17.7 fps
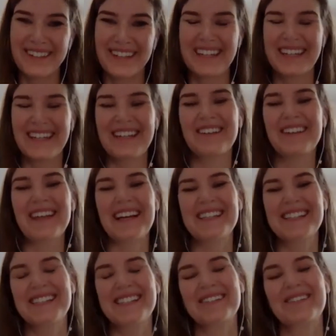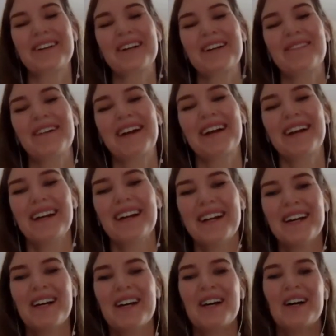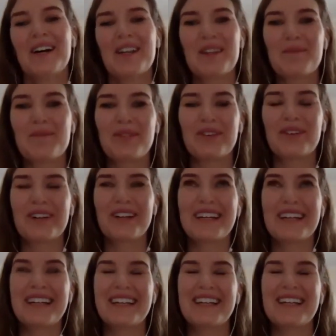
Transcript: you know, that story where the boy,